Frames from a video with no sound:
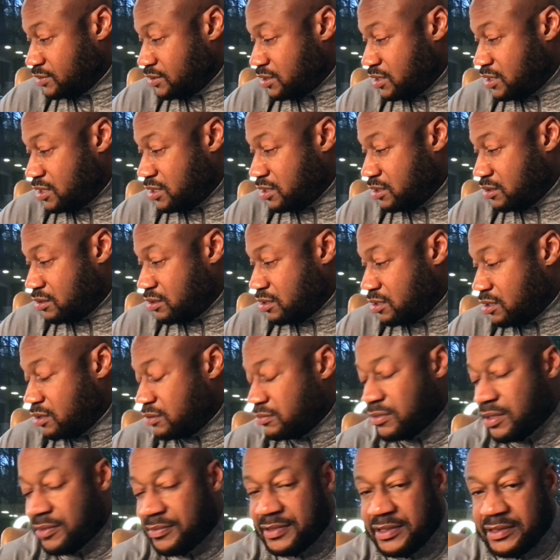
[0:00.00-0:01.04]
and
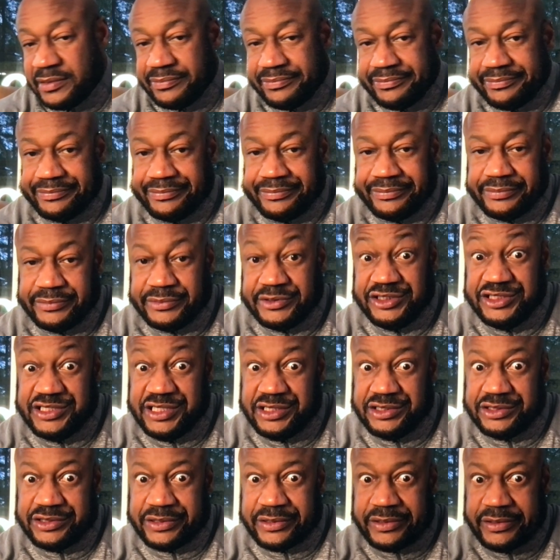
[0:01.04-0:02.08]
my man
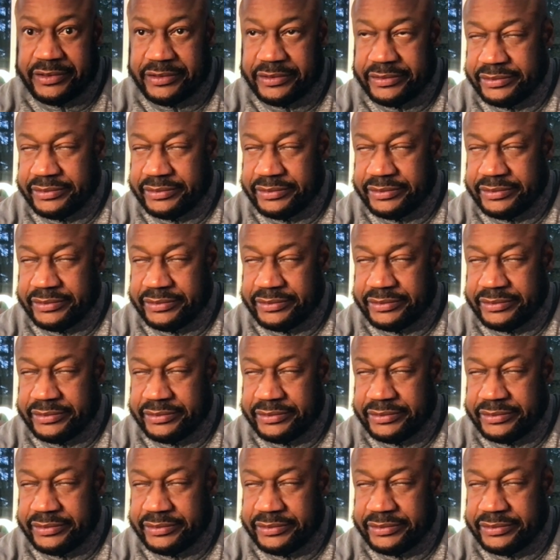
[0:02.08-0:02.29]
Ginger.